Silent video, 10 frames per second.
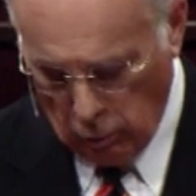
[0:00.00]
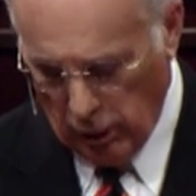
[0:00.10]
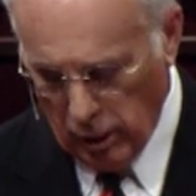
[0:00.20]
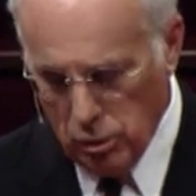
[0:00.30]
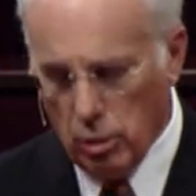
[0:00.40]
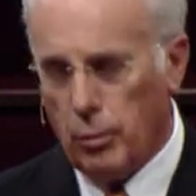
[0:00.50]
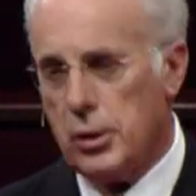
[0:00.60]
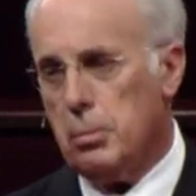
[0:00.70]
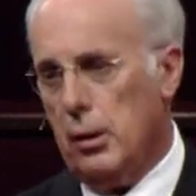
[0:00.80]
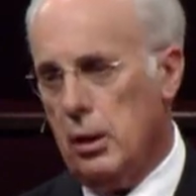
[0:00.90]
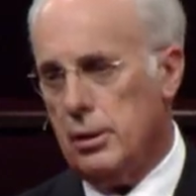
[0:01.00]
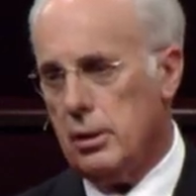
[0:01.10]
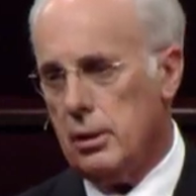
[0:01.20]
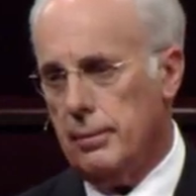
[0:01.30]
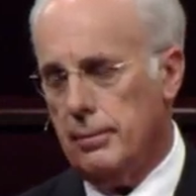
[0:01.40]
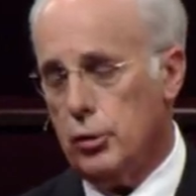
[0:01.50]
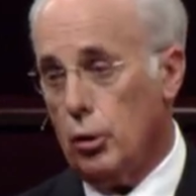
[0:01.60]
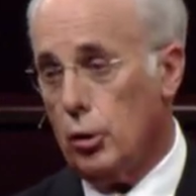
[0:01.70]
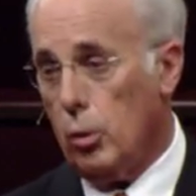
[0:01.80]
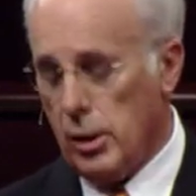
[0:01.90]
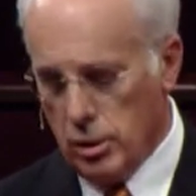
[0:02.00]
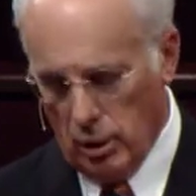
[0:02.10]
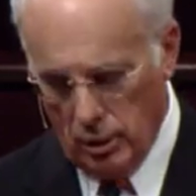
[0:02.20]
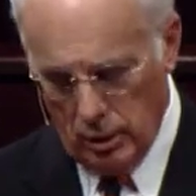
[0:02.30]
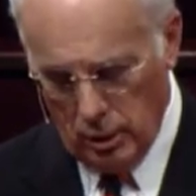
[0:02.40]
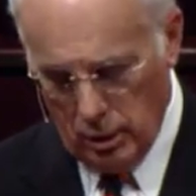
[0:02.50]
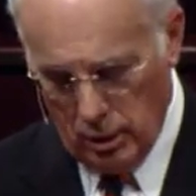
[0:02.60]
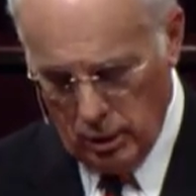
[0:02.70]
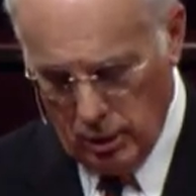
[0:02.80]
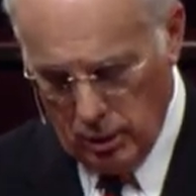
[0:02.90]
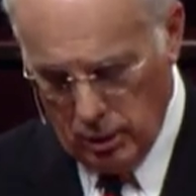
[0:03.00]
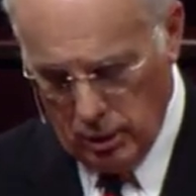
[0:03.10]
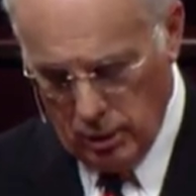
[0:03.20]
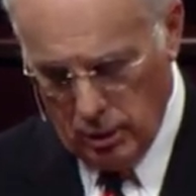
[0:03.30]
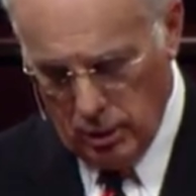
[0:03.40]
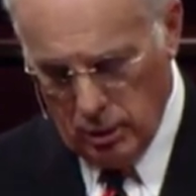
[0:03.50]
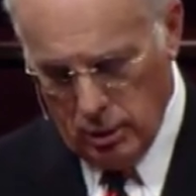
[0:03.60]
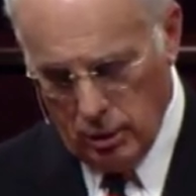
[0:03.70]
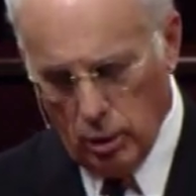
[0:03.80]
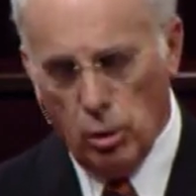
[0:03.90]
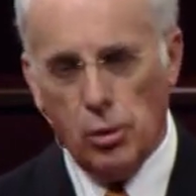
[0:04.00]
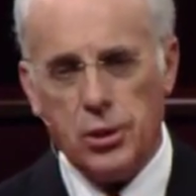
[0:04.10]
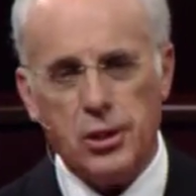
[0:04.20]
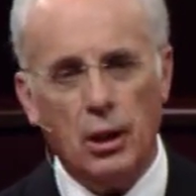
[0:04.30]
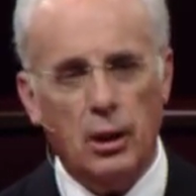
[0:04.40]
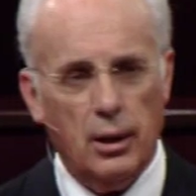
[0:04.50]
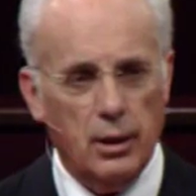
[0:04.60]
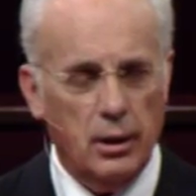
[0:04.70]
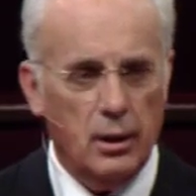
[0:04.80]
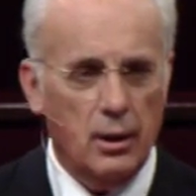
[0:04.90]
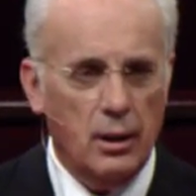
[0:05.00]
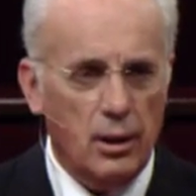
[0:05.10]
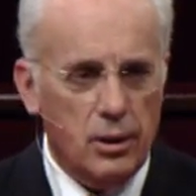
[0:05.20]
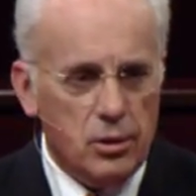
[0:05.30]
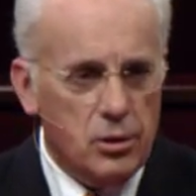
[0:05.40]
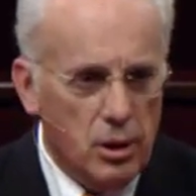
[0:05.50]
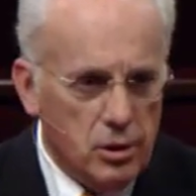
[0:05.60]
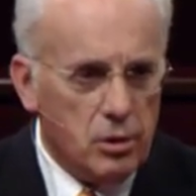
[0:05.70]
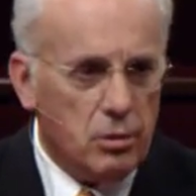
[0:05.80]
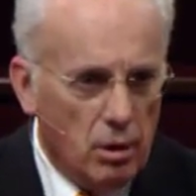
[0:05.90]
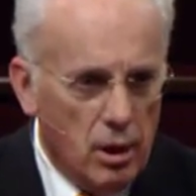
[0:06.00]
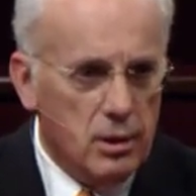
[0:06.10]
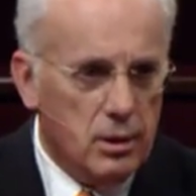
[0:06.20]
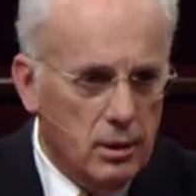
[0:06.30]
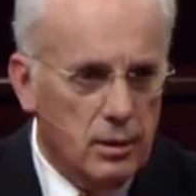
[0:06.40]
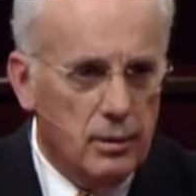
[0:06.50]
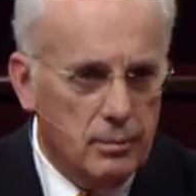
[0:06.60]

What is your response to the question, whose son is Jesus Christ?